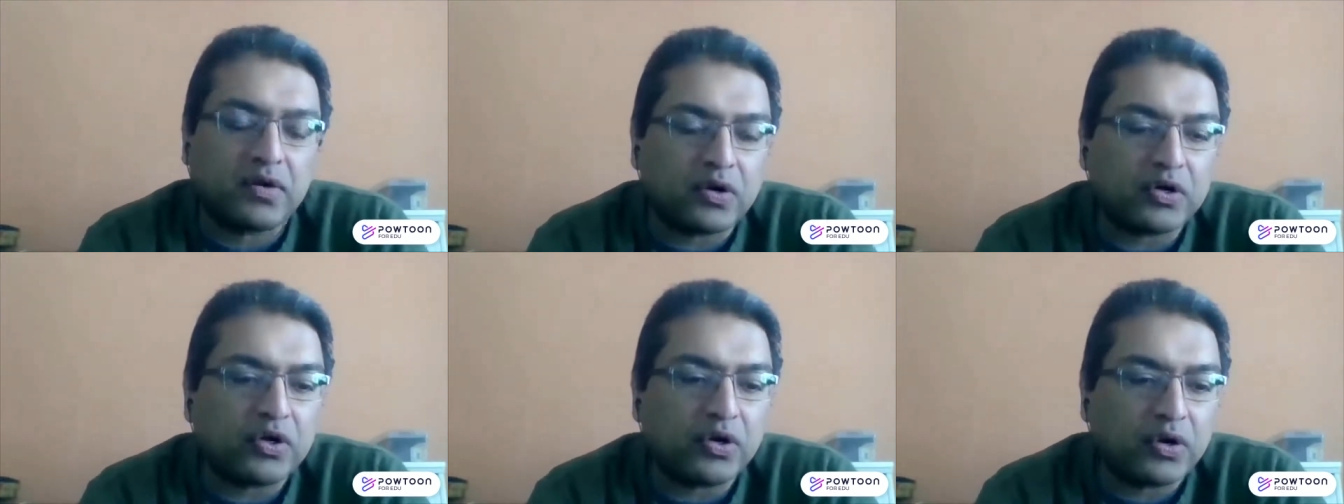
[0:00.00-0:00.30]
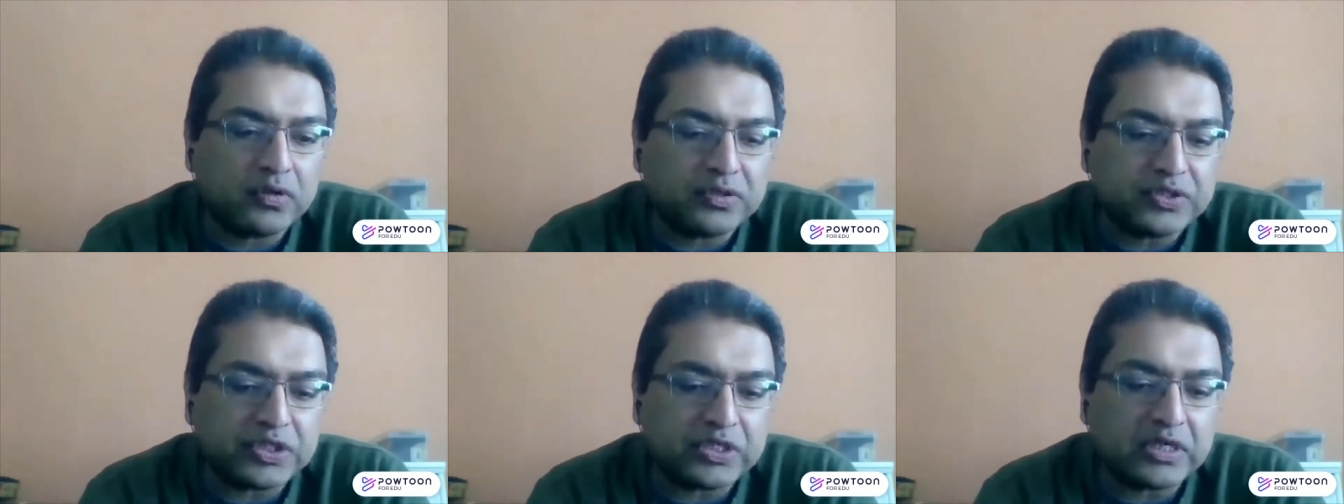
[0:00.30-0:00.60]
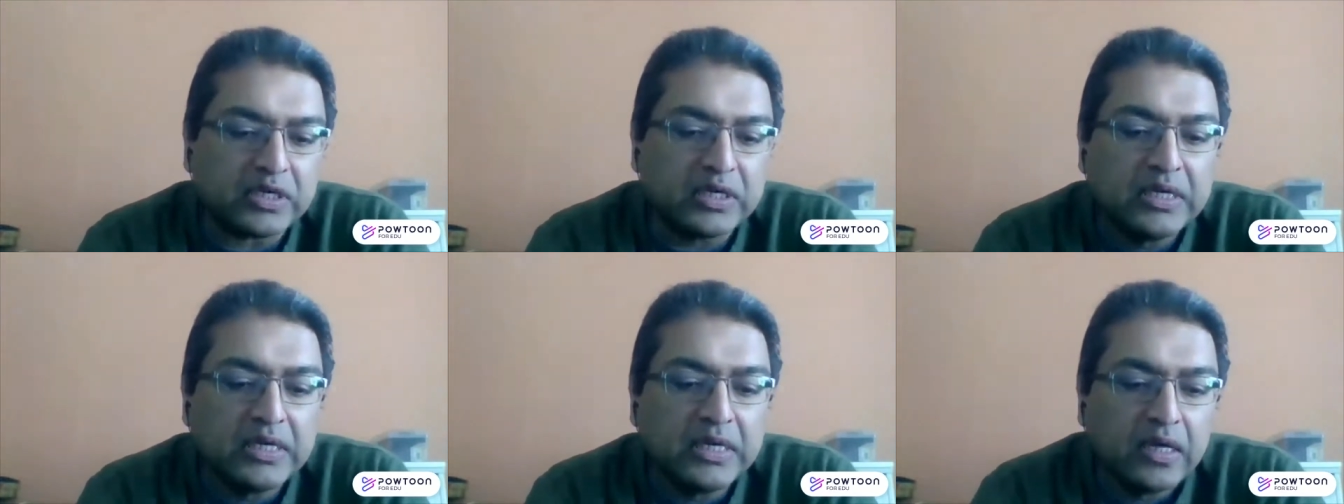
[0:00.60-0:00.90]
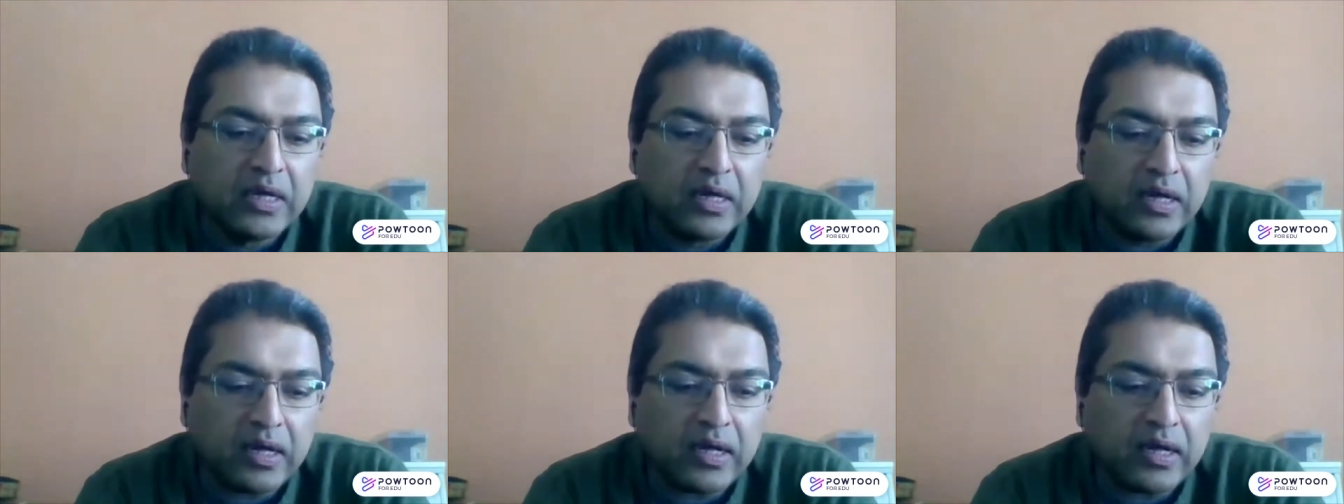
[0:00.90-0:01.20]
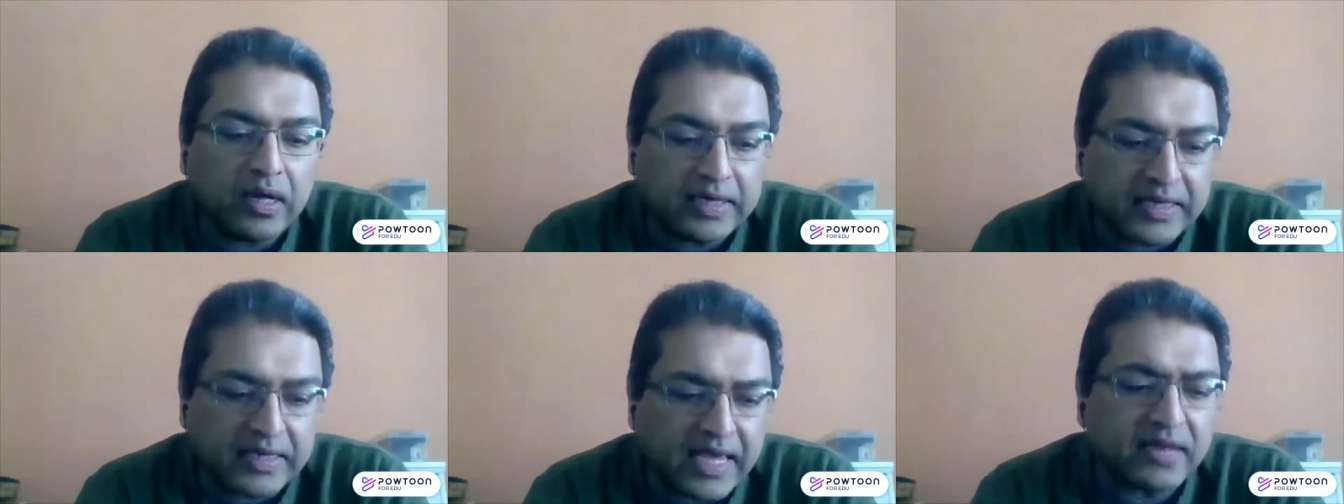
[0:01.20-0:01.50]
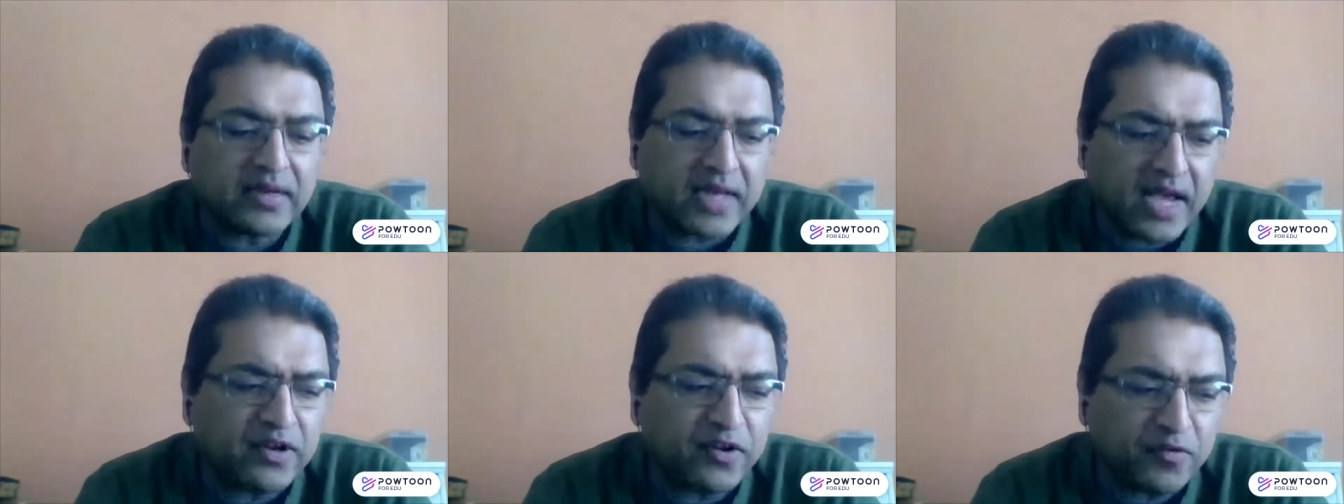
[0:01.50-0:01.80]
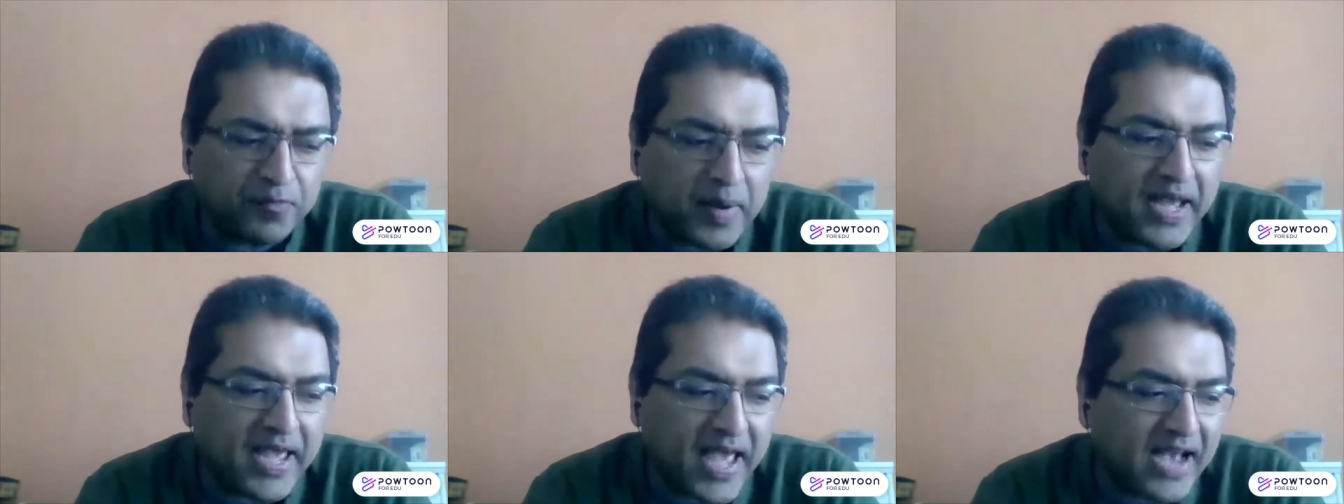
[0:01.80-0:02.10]
archaeology uh, again, kind
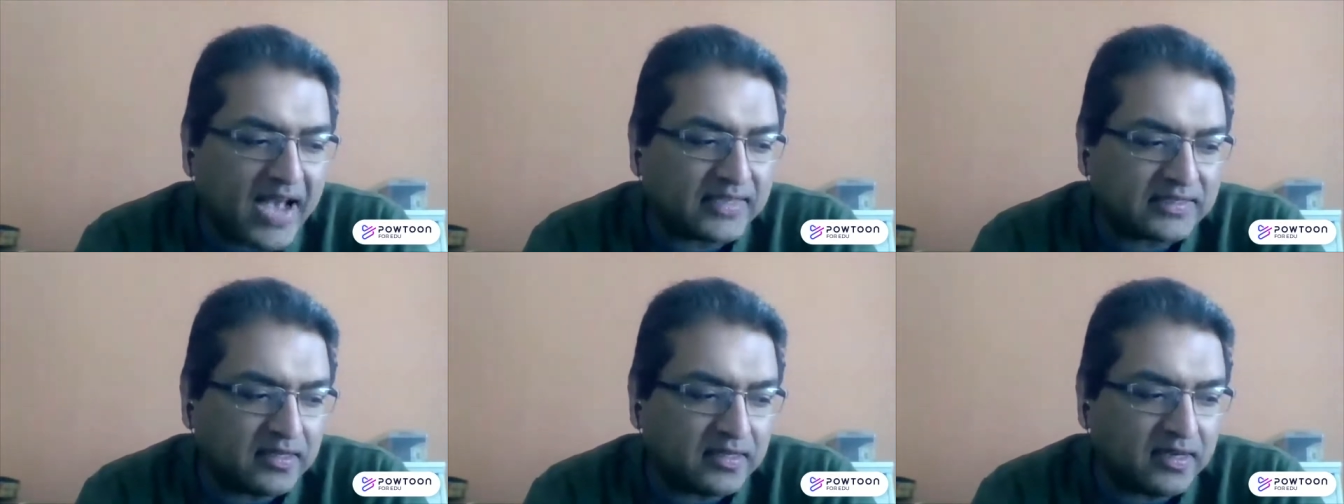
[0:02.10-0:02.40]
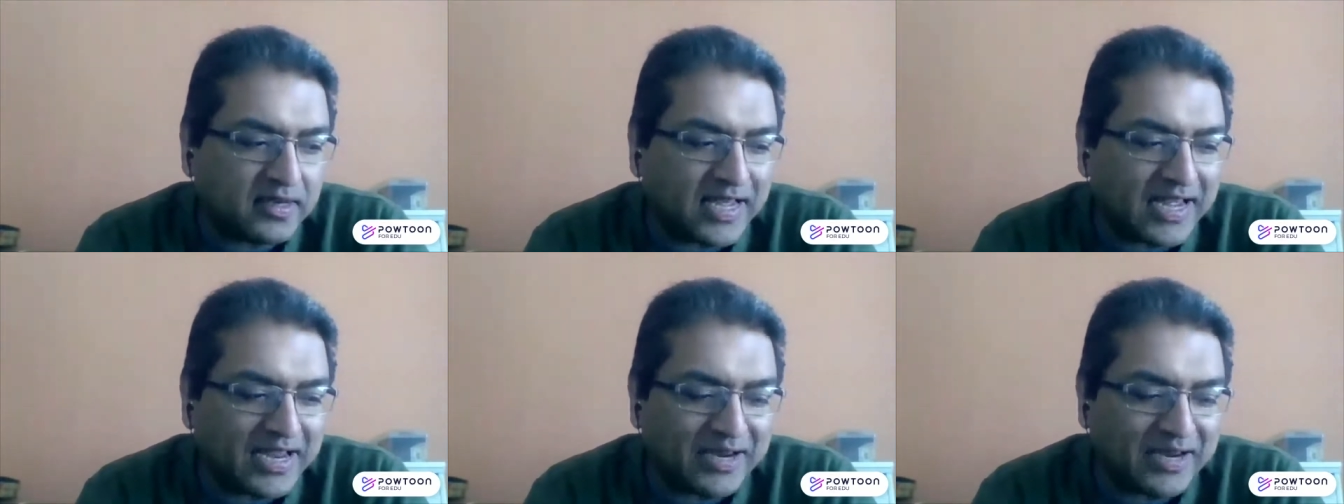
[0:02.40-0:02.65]
of by accident.